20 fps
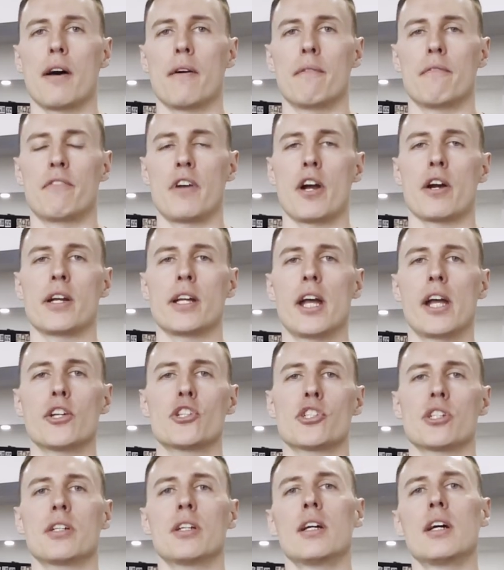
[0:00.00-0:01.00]

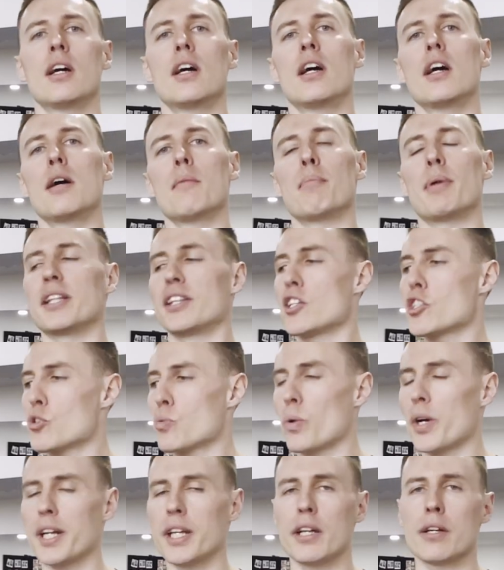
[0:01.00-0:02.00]
variation. But this
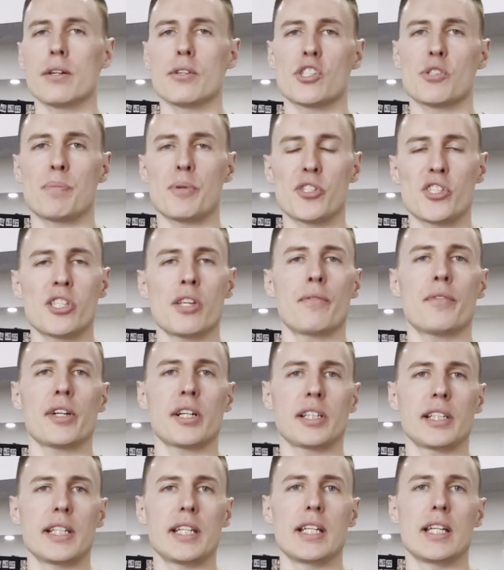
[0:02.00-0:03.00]
one here
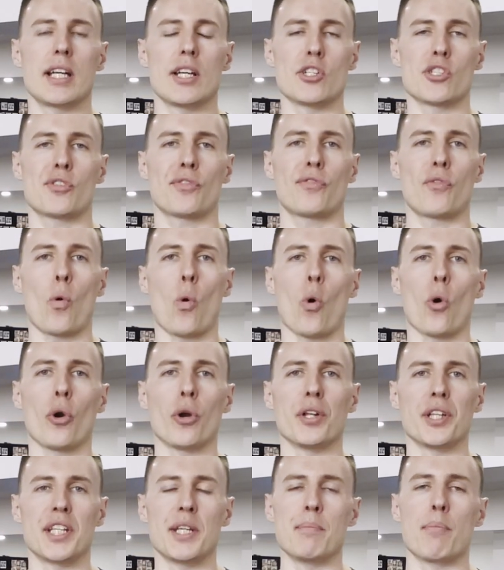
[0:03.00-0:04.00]
specifically is for
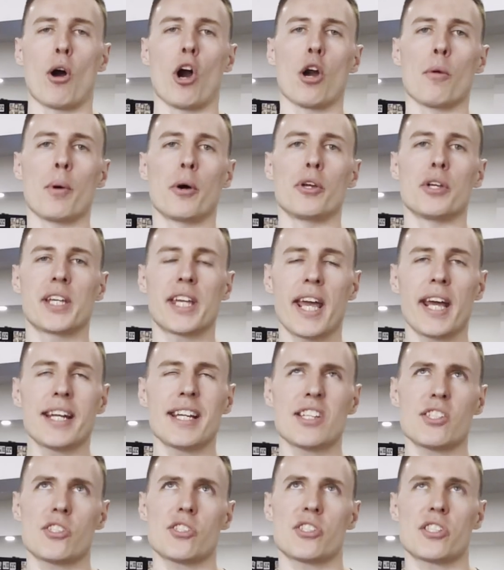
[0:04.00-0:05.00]
the barbell. You can't
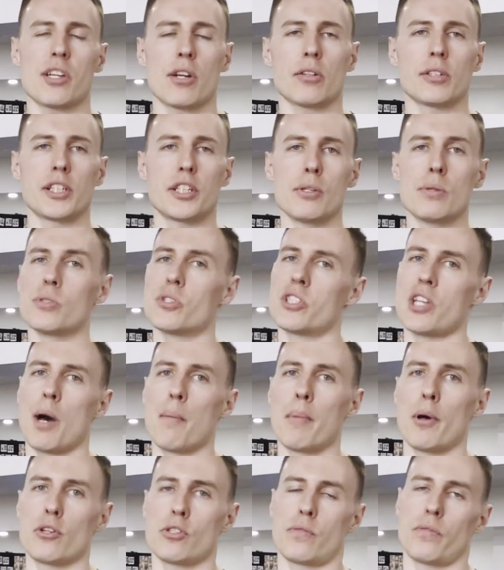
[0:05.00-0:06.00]
necessarily use
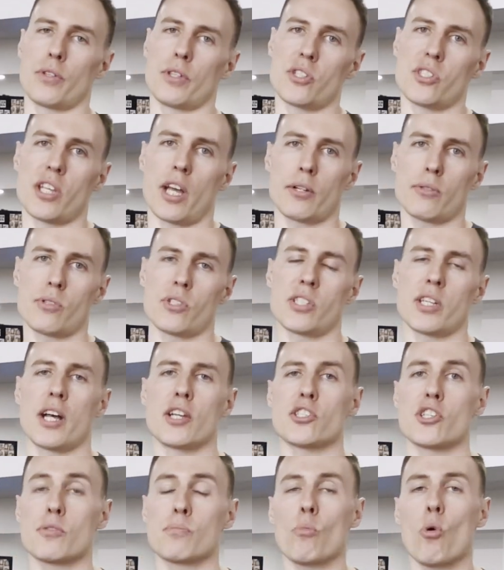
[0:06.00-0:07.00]
dumbbells for this
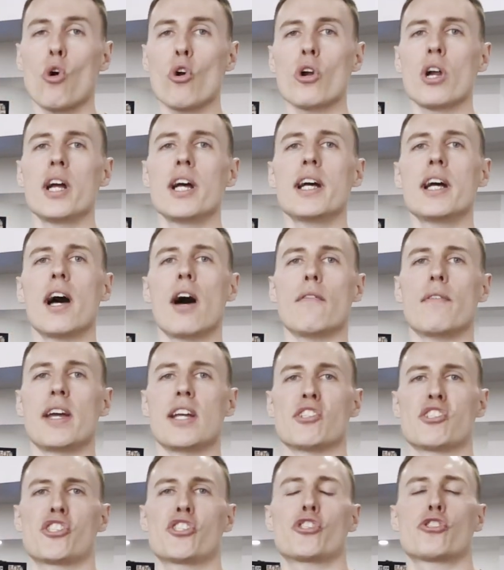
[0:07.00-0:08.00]
exercise. It's more of a
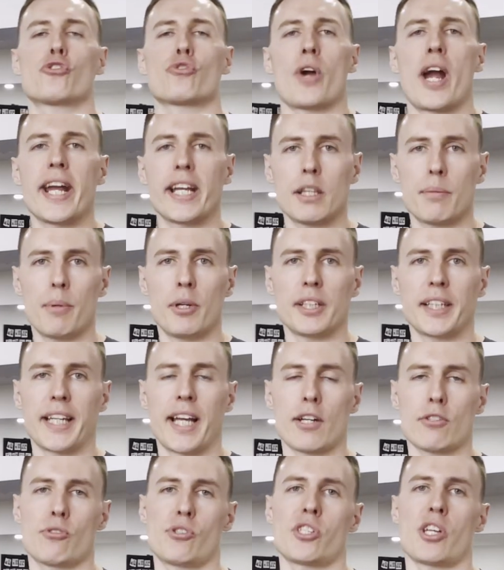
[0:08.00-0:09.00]
strength building
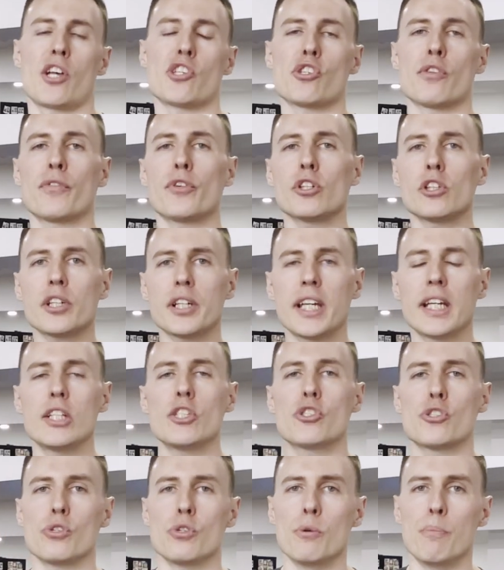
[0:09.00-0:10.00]
exercise. So if you're looking
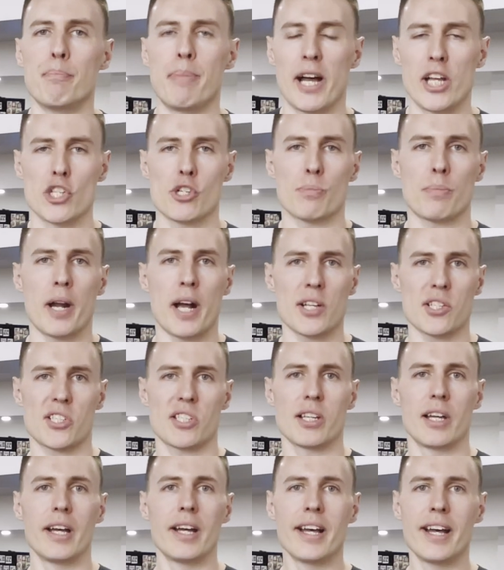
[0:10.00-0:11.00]
to bench press
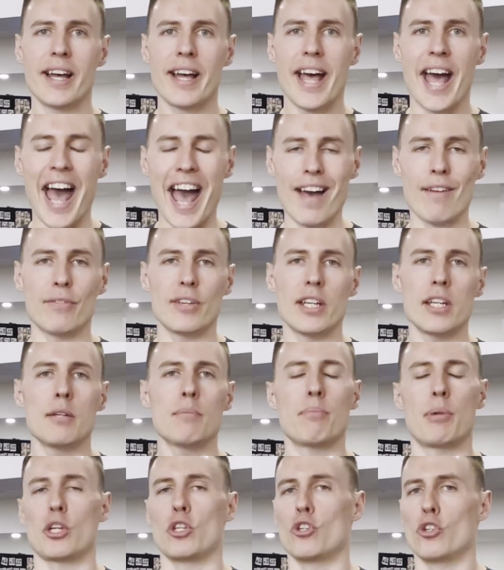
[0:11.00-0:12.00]
heavy,
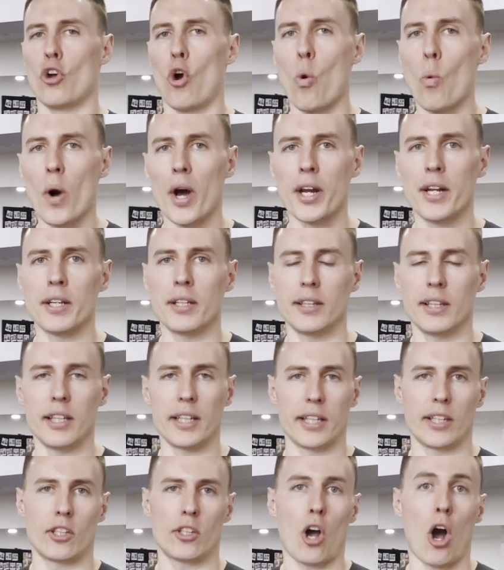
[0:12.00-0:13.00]
but you don't want to
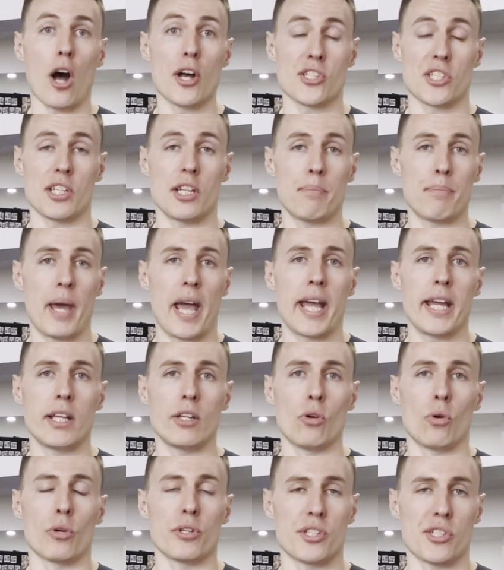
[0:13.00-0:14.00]
like cause any pain
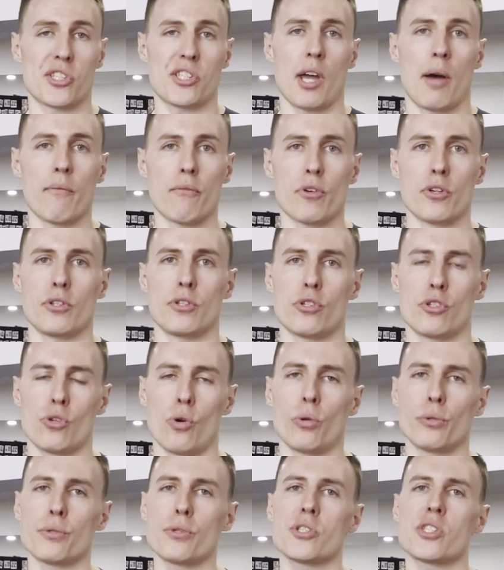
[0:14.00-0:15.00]
or discomfort in the
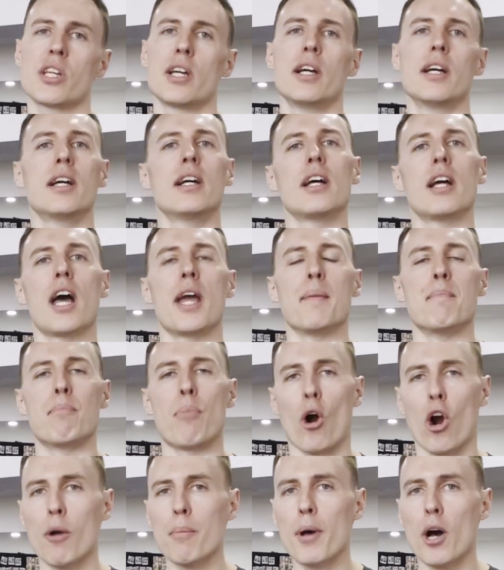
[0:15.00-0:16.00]
shoulders, a
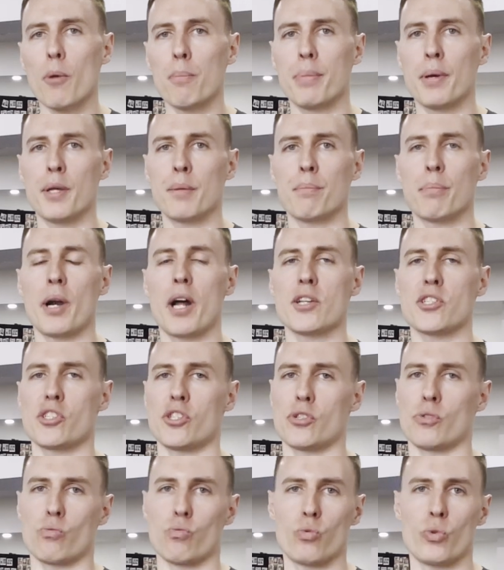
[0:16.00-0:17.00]
barbell pin press
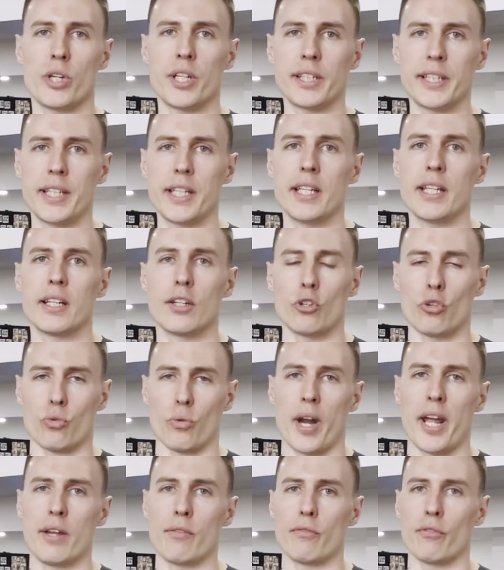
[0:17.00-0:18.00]
is really
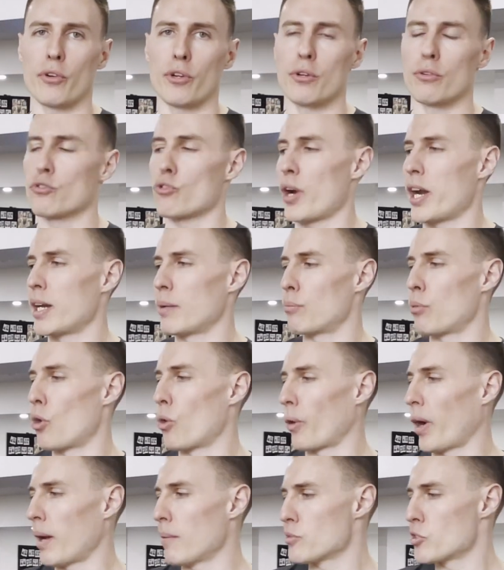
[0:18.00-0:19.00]
great for your training
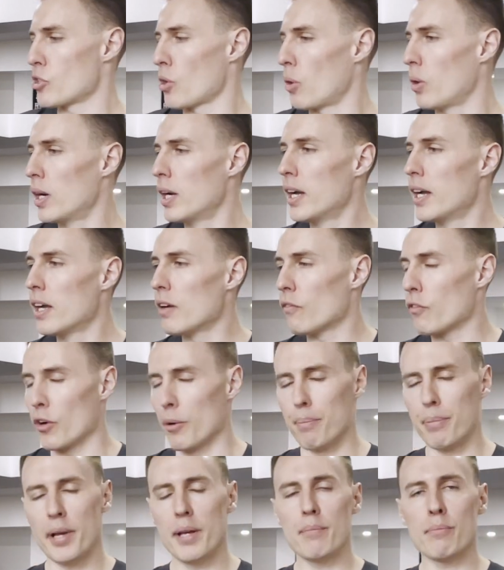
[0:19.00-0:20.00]
program. So for a
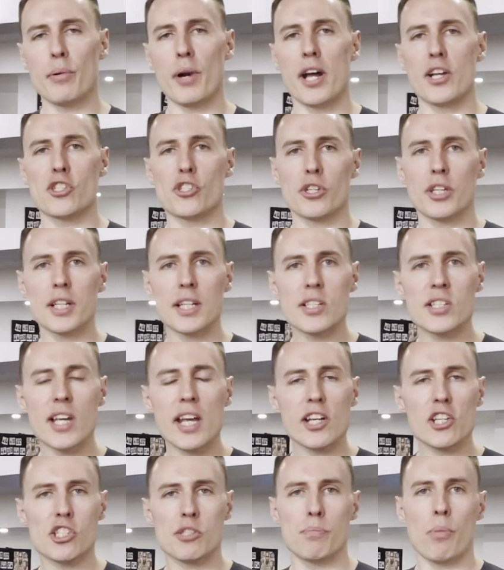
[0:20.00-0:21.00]
pin press, you're gonna
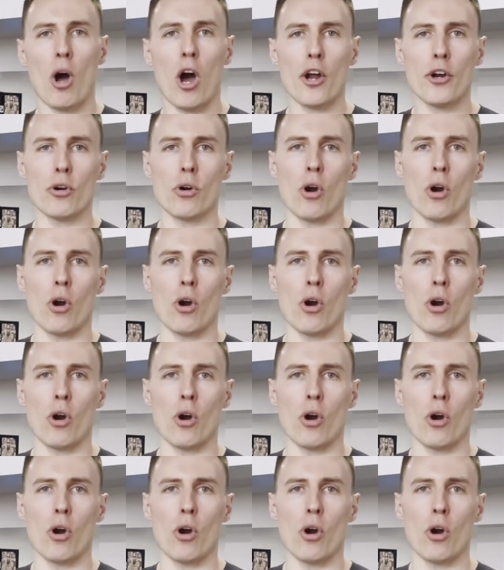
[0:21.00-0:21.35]
take spotter